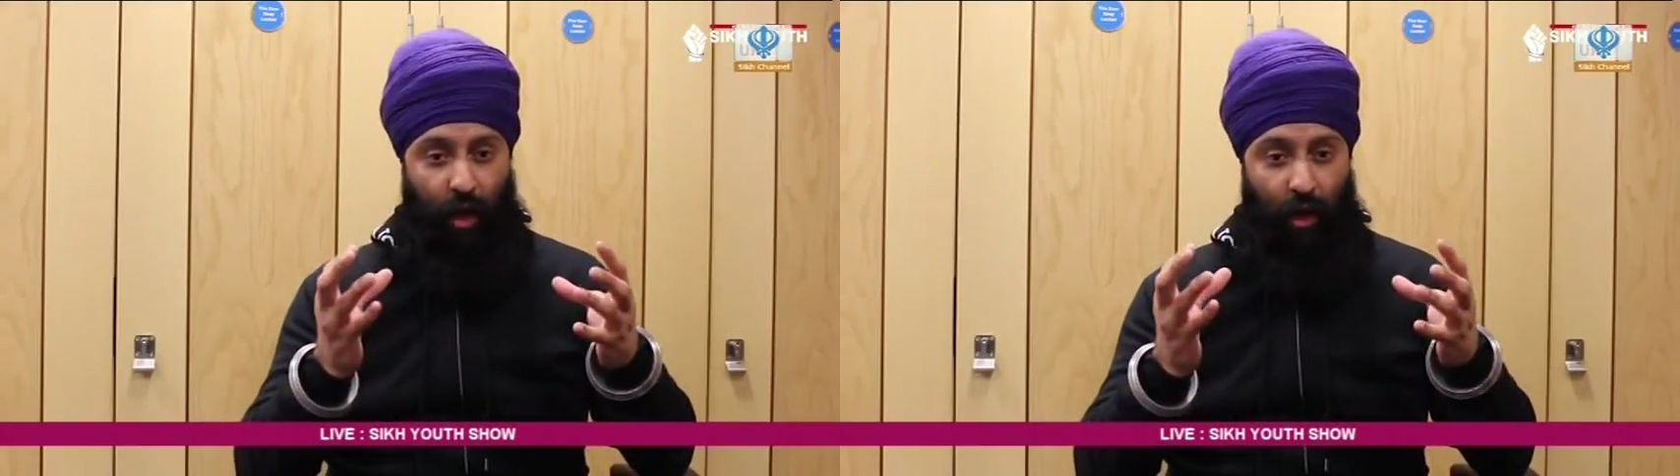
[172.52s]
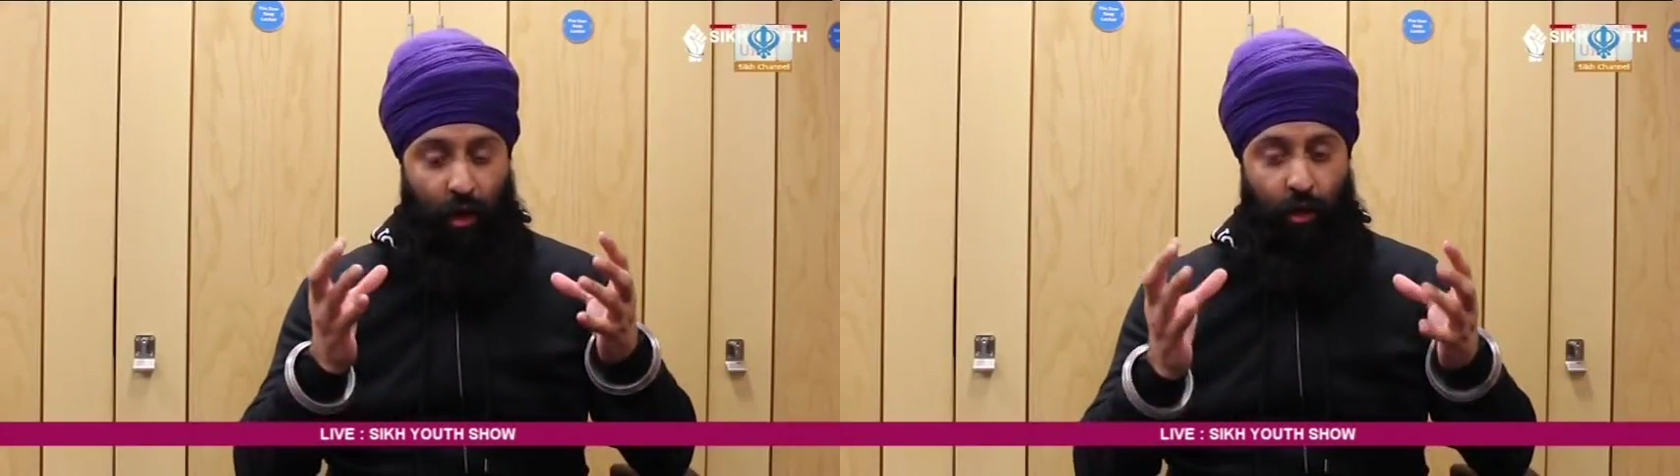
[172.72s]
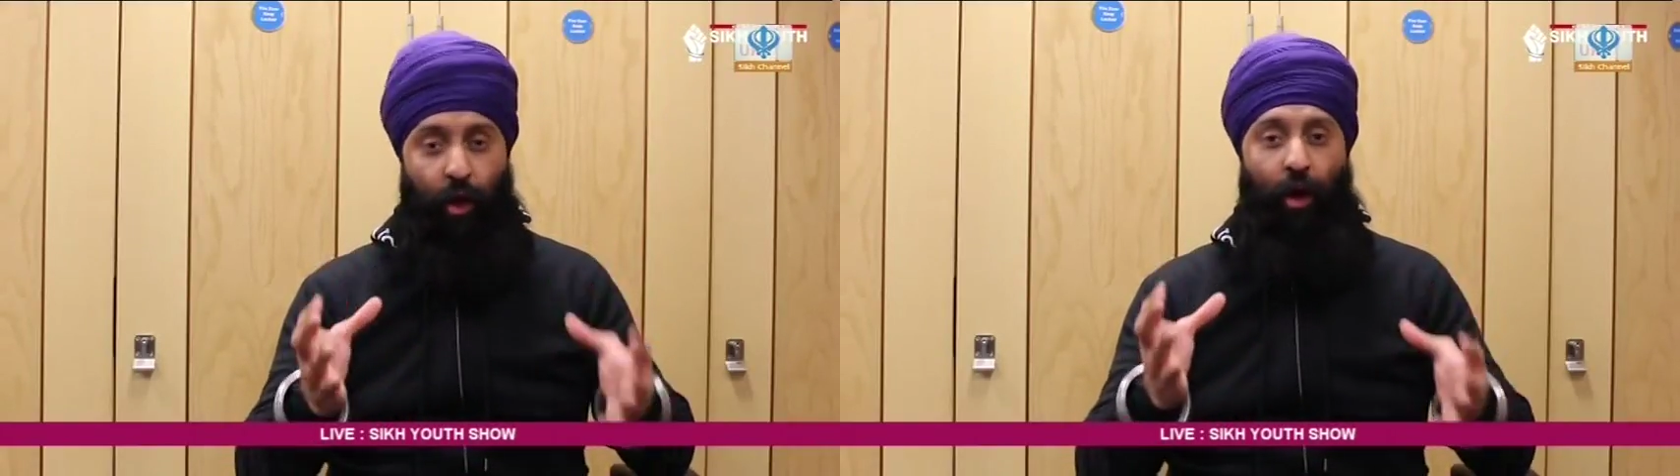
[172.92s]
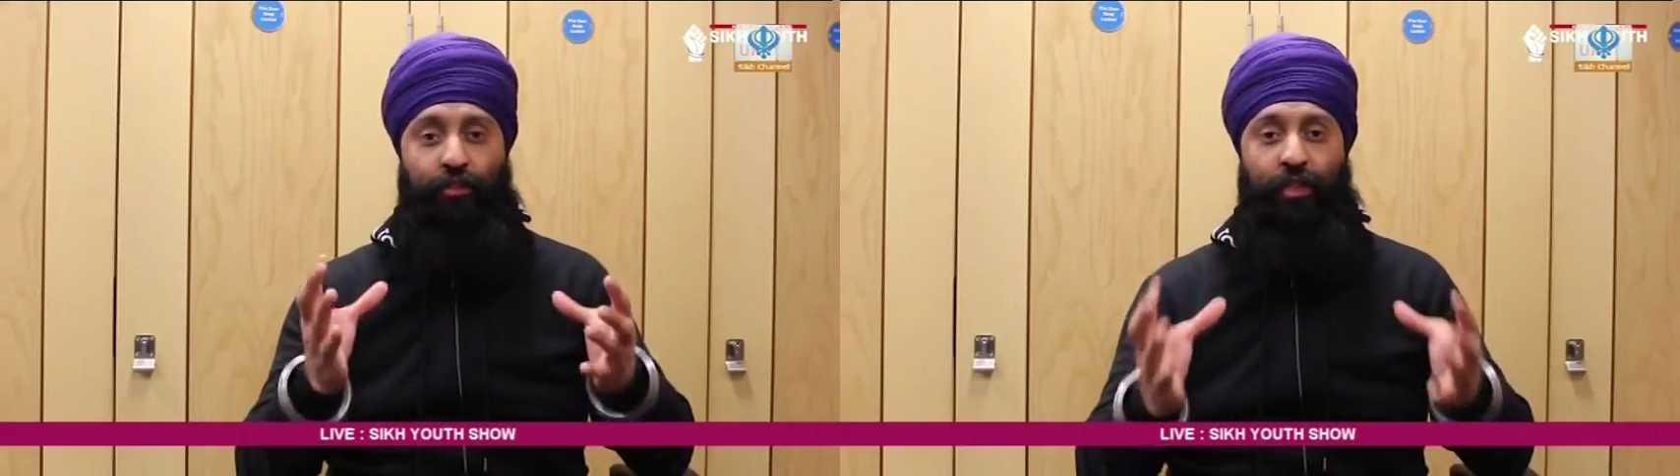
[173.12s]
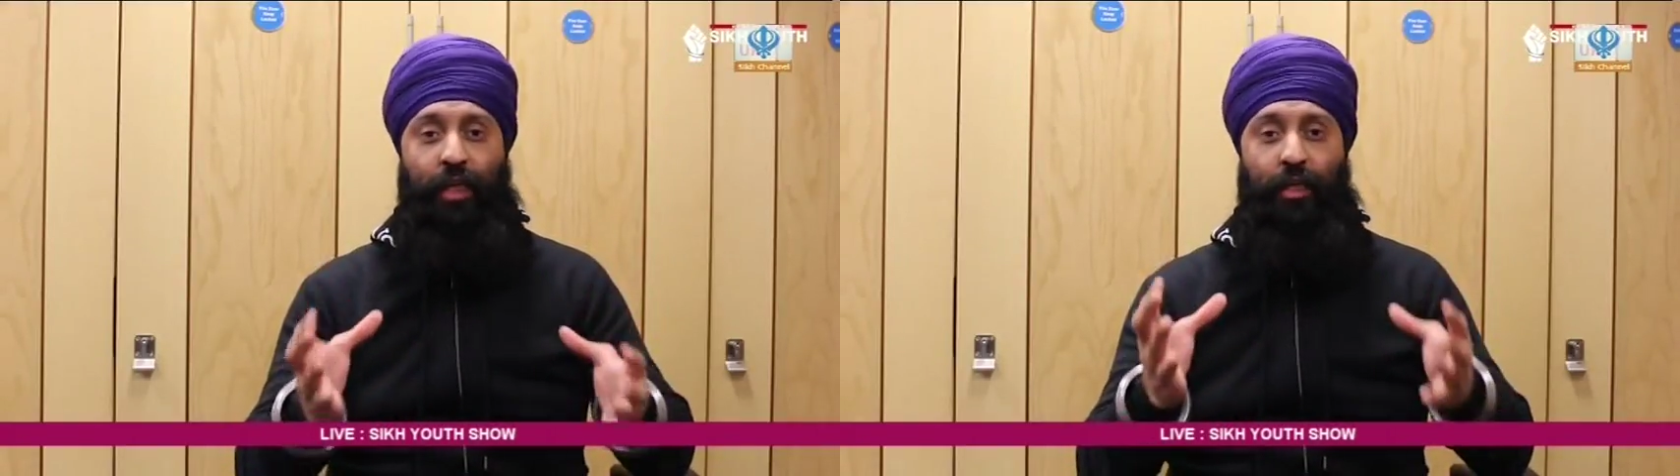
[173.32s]
a lot of
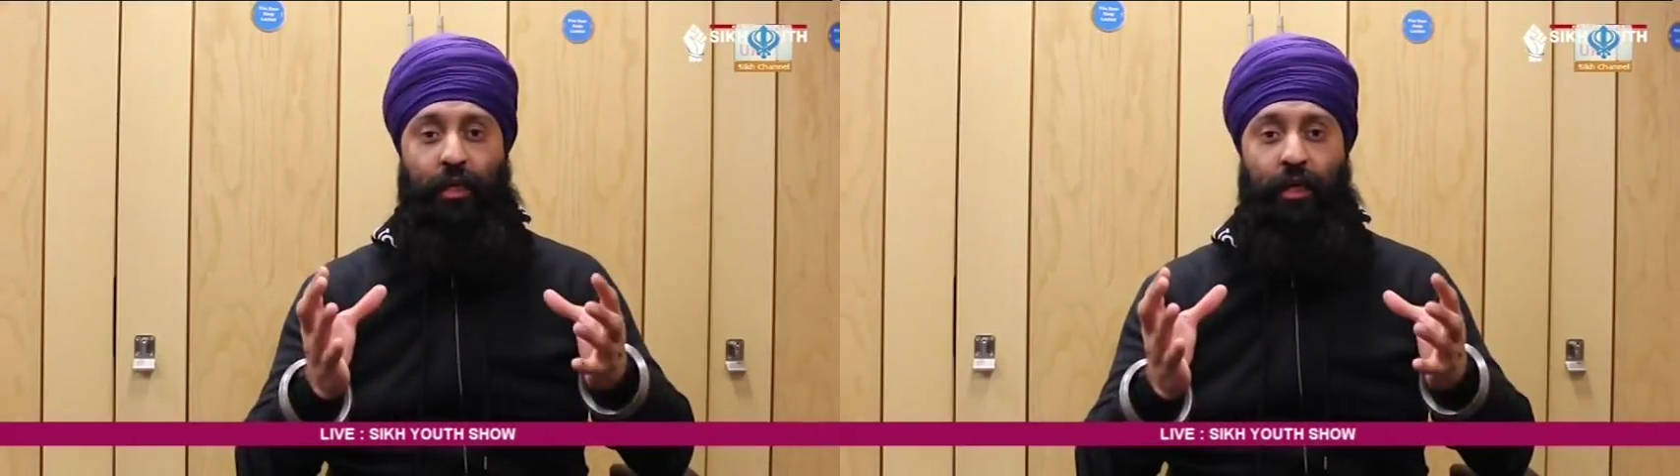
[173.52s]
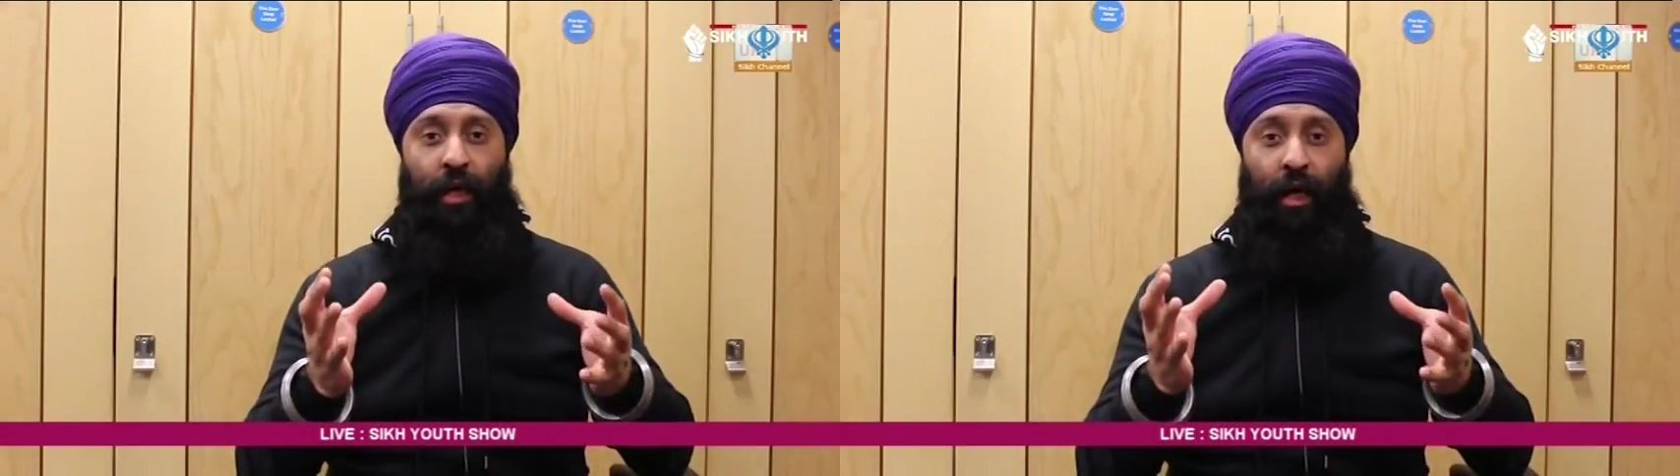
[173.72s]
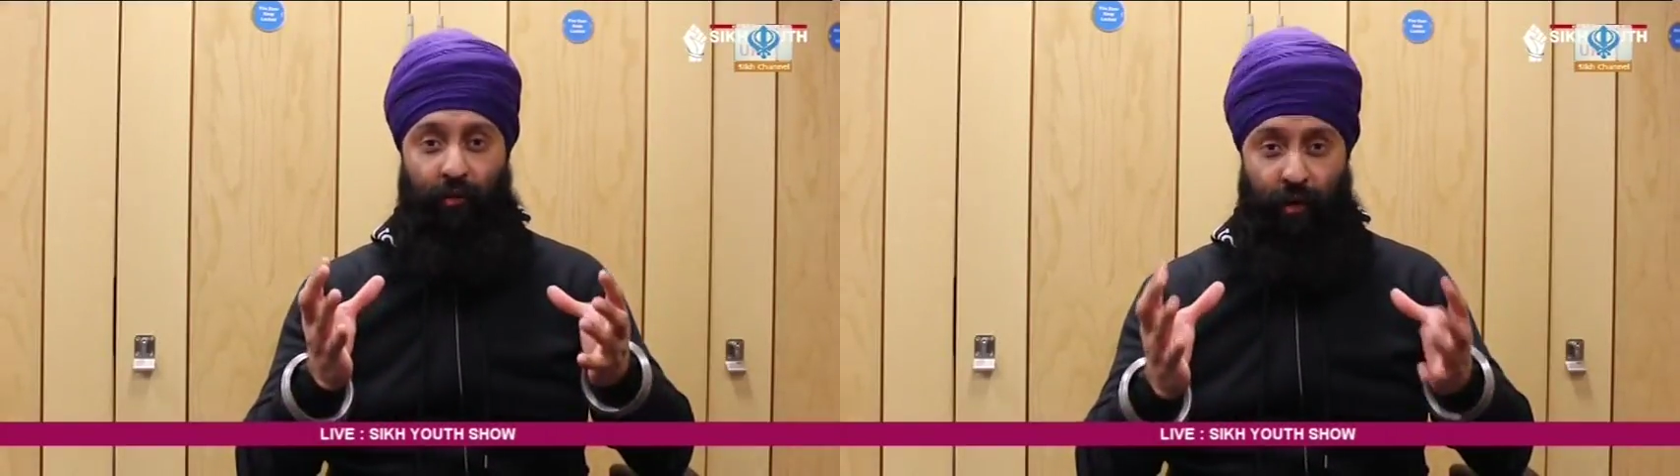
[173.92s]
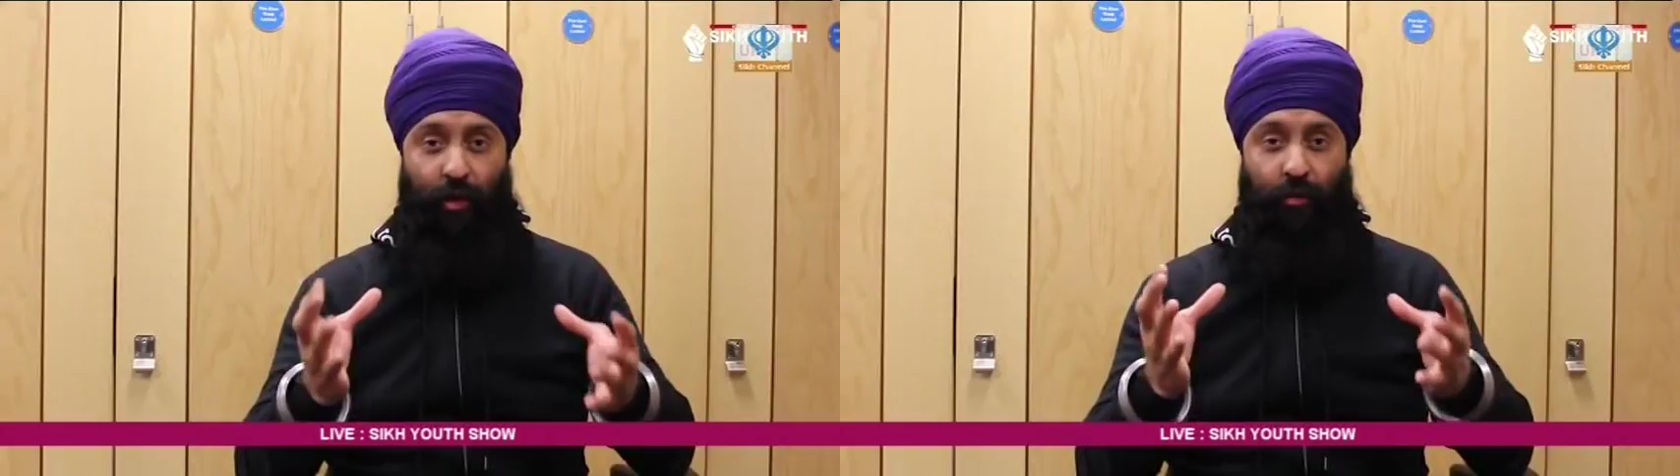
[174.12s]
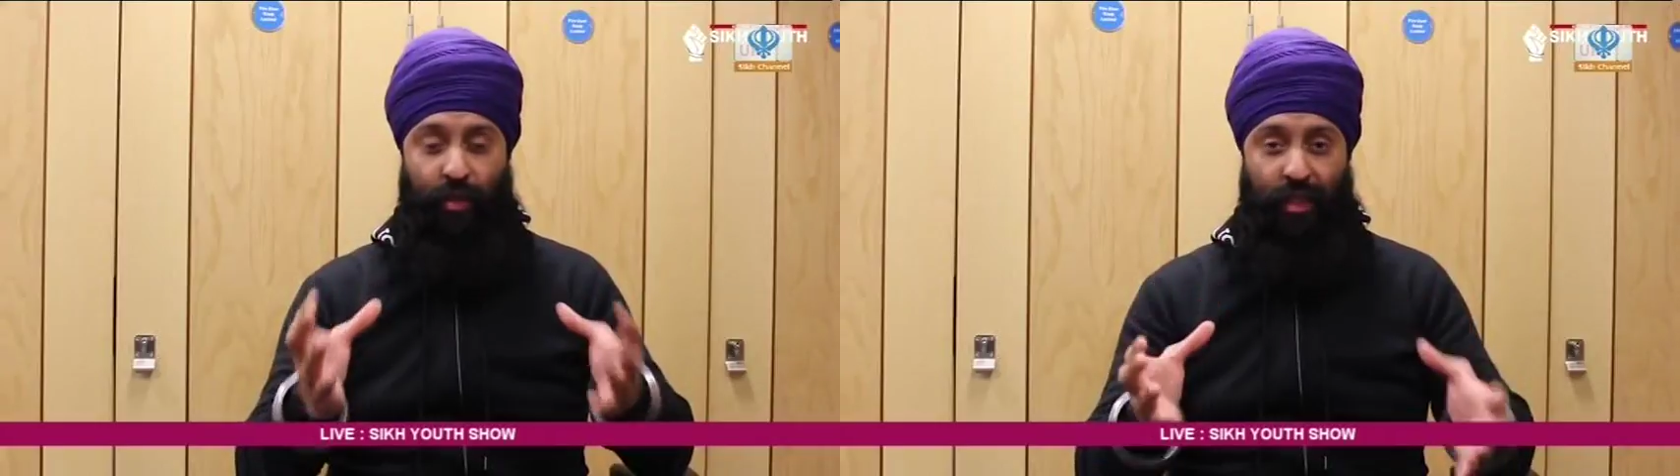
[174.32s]
Sikh, vulnerable